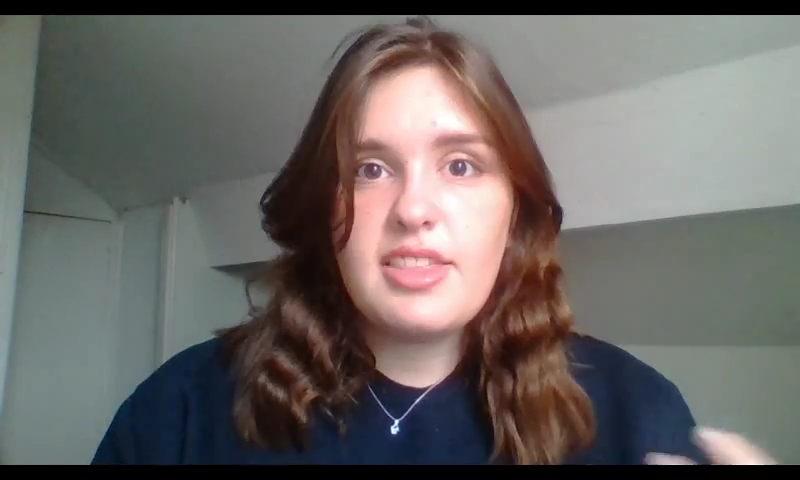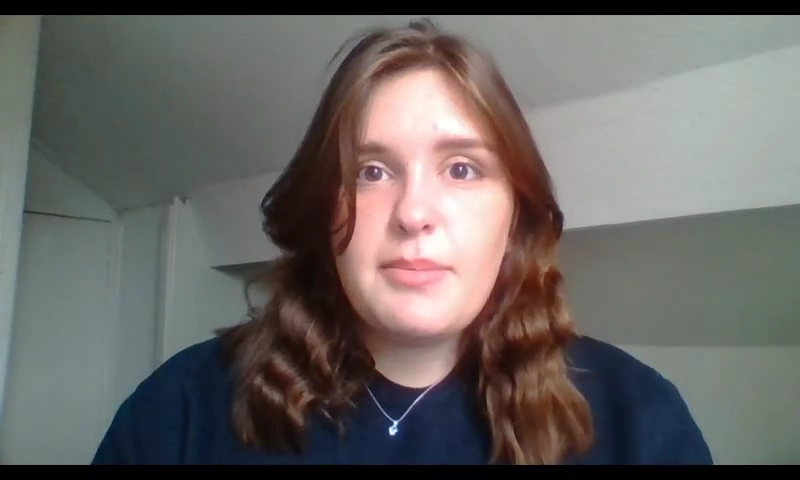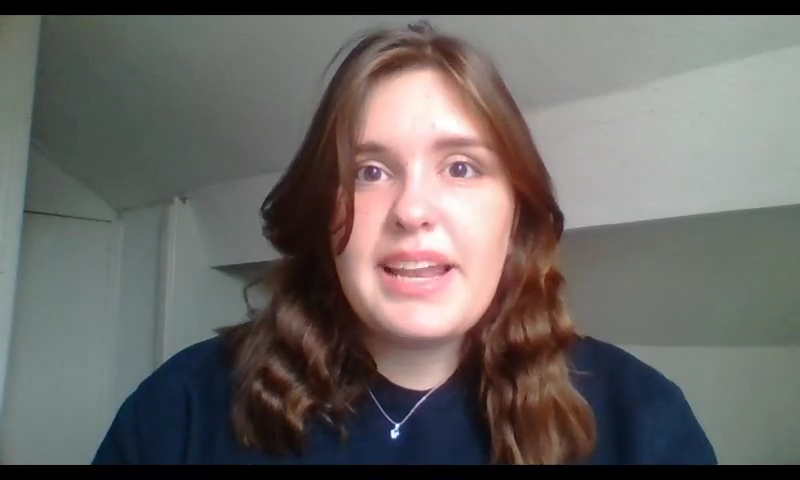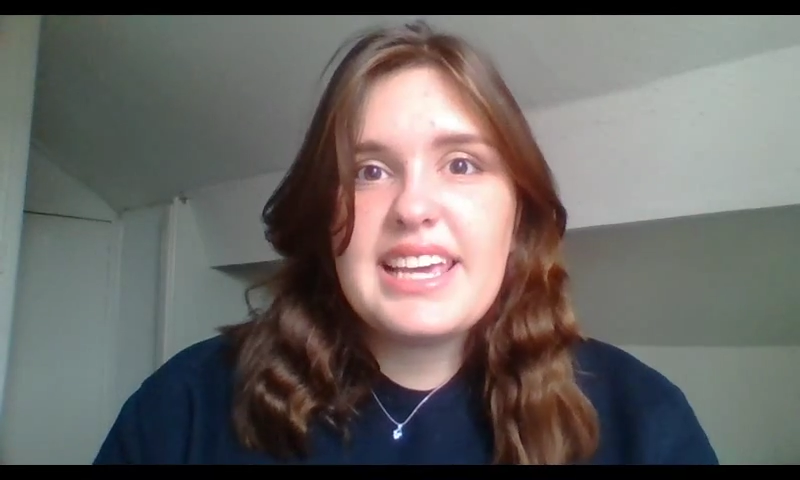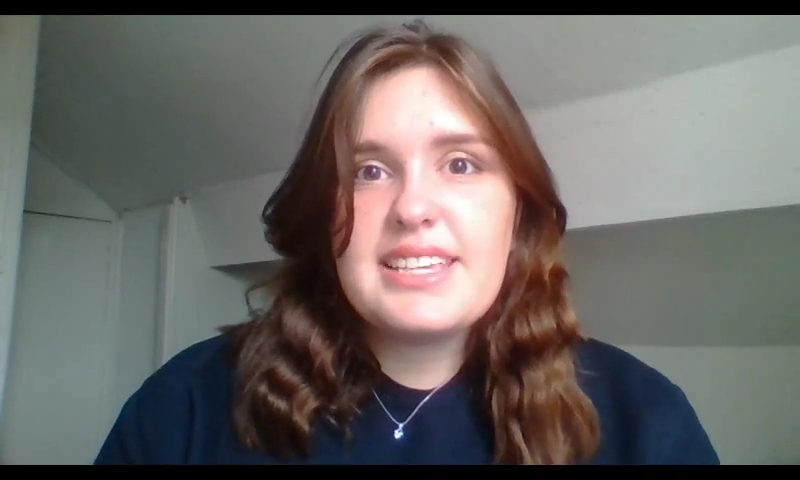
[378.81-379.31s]
The
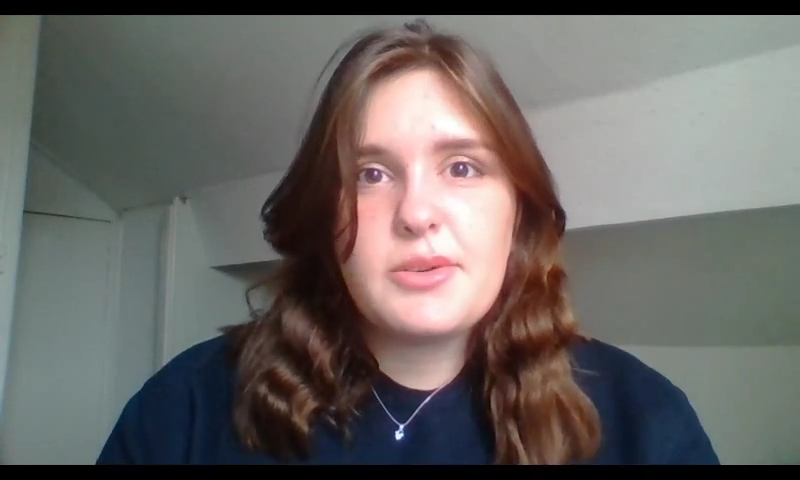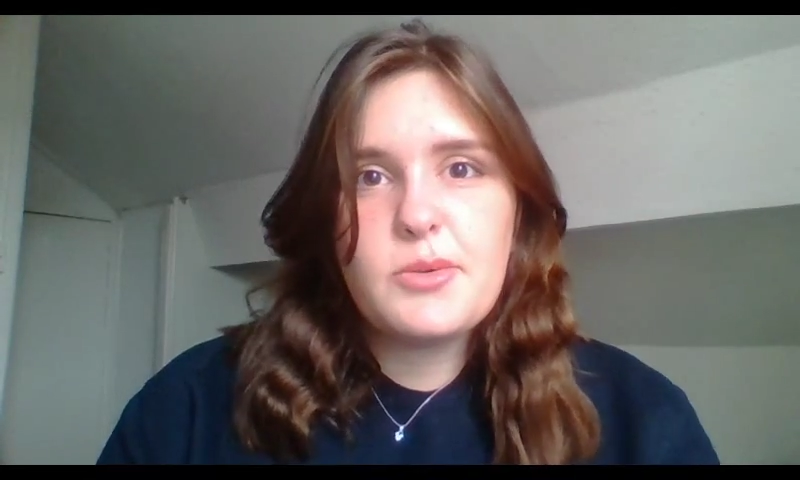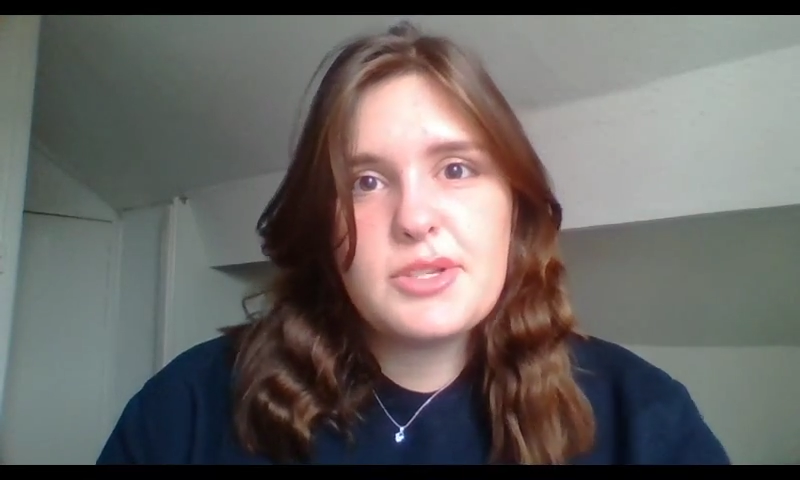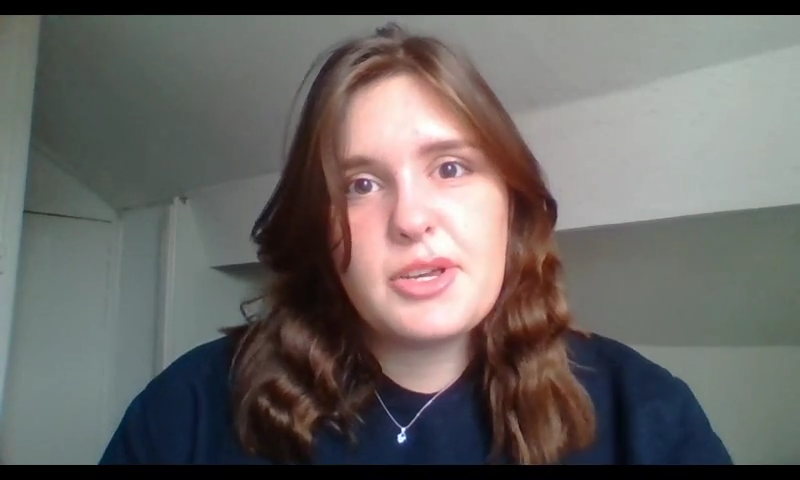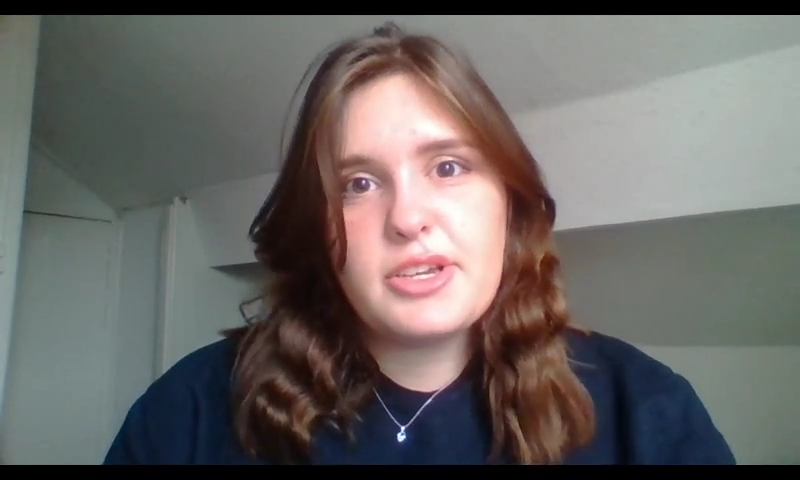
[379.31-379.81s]
play is
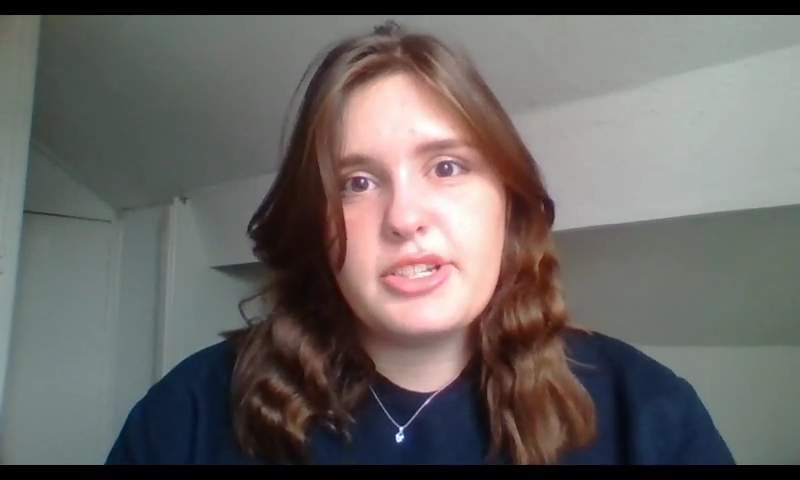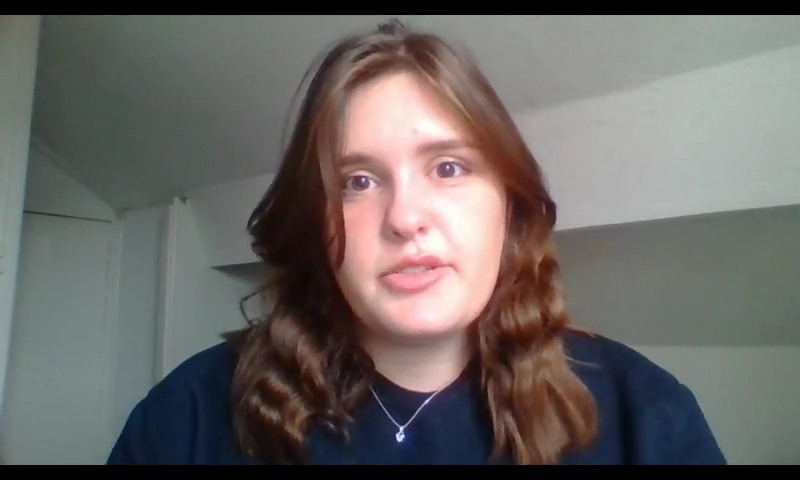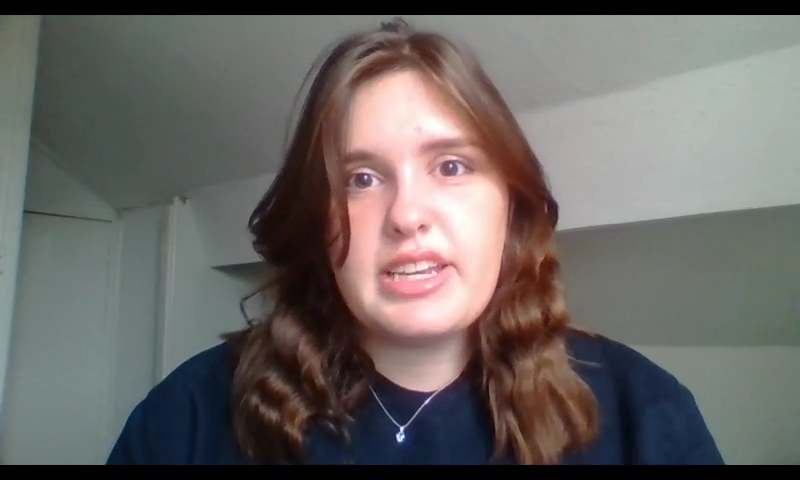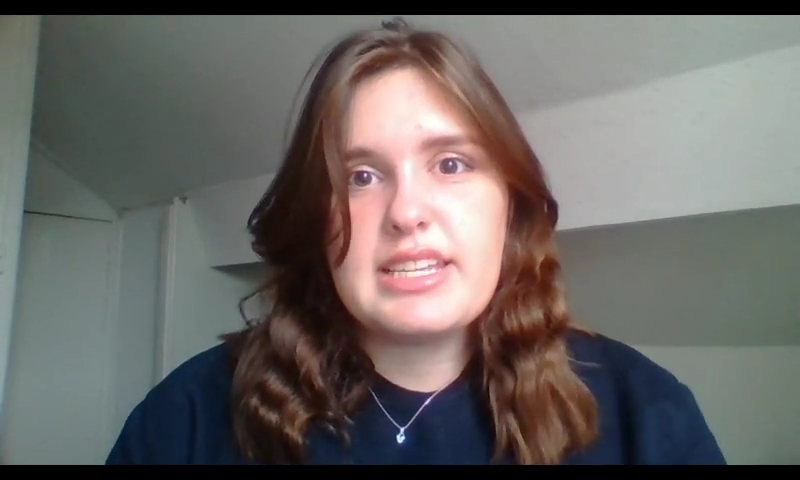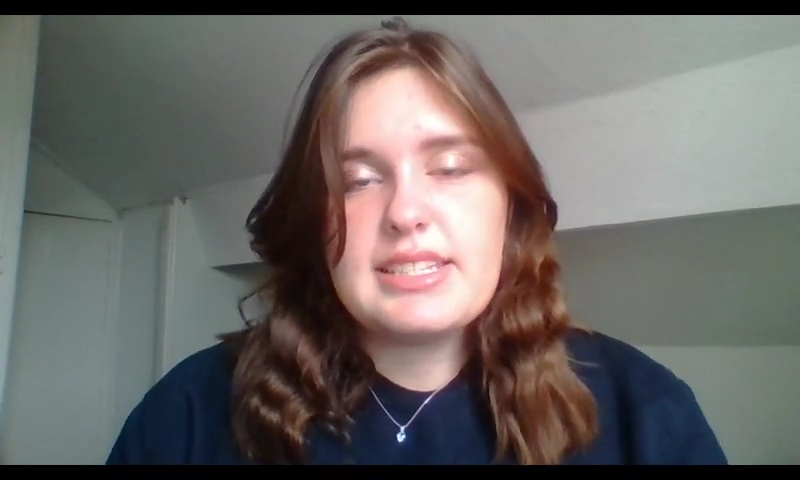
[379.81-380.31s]
also good
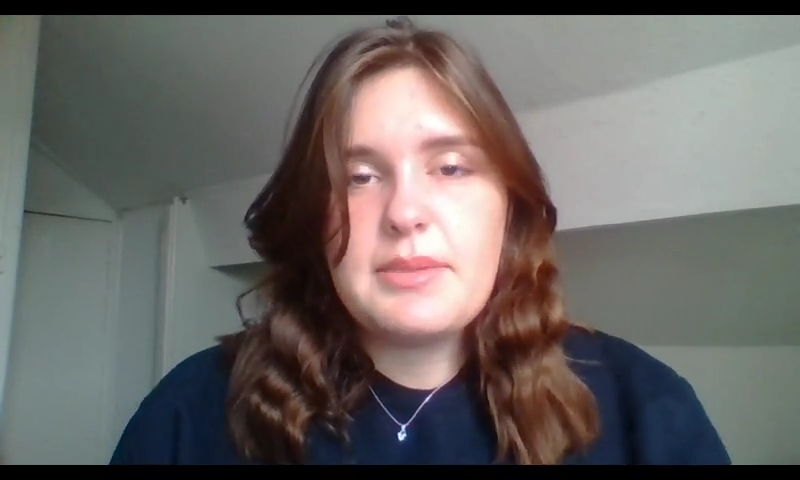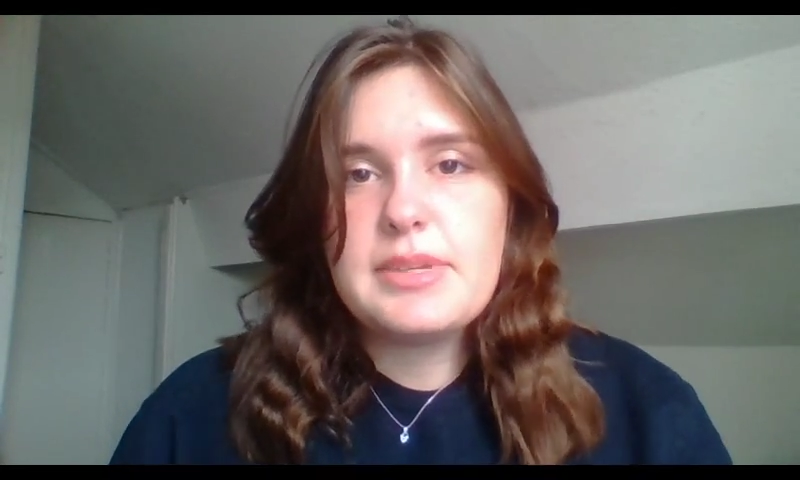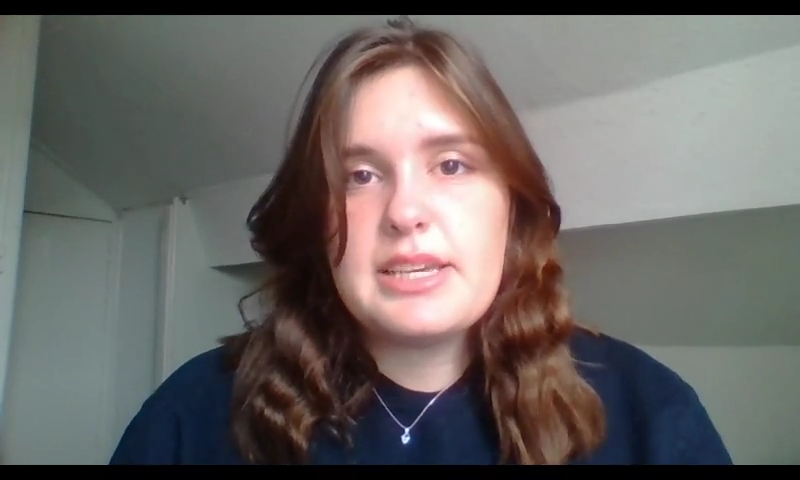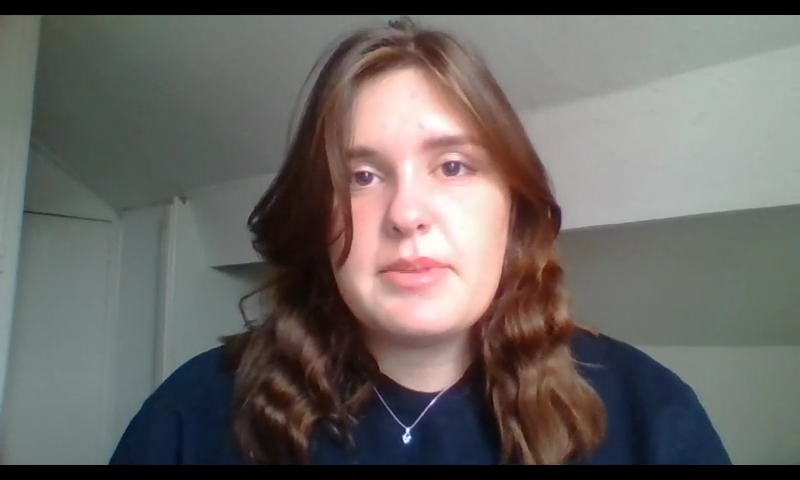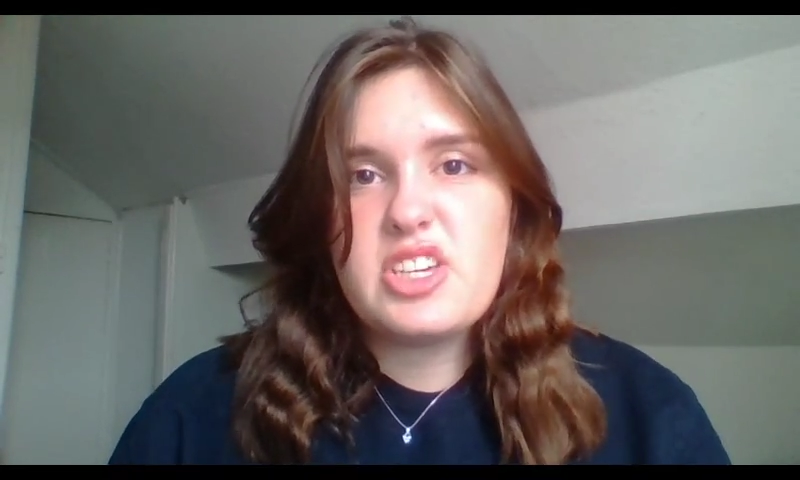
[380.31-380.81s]
to read
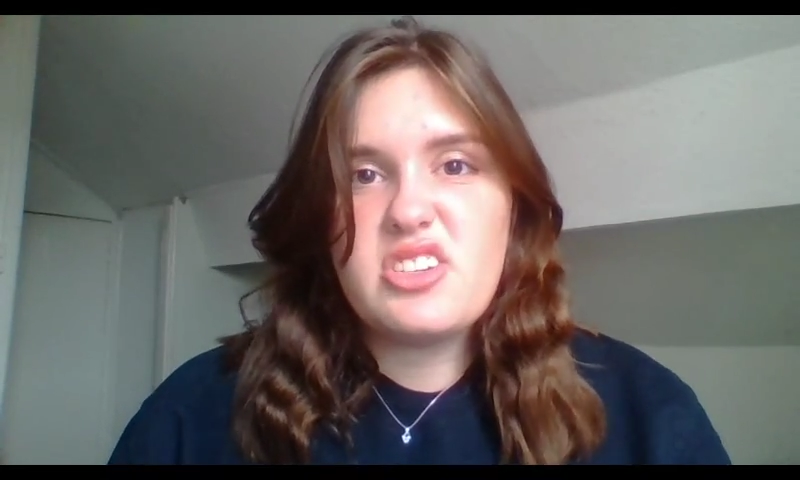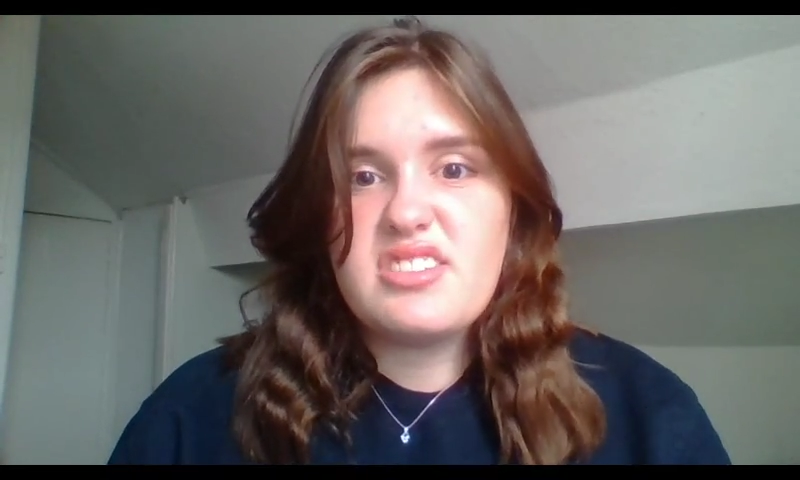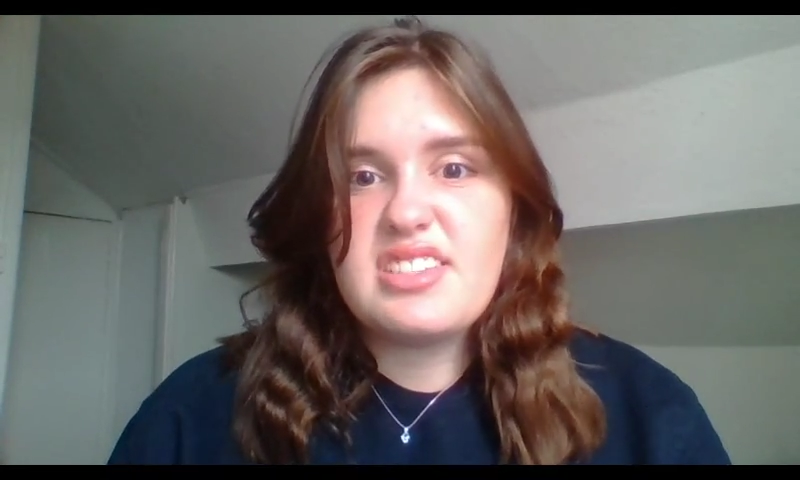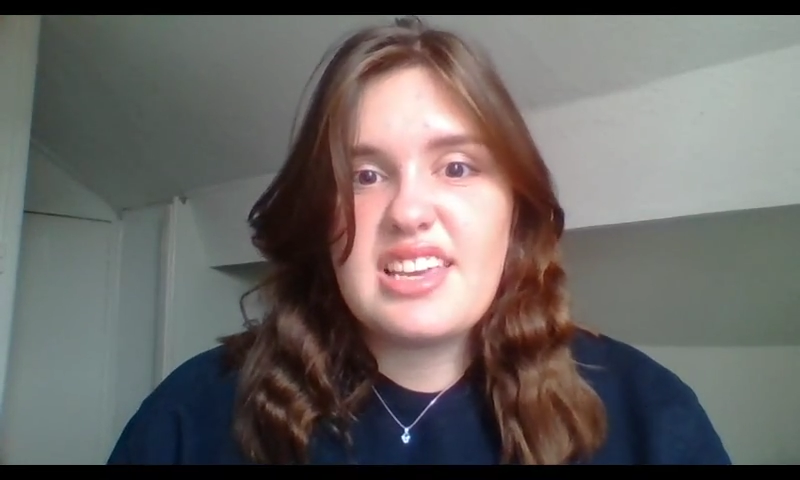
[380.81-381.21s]
simply because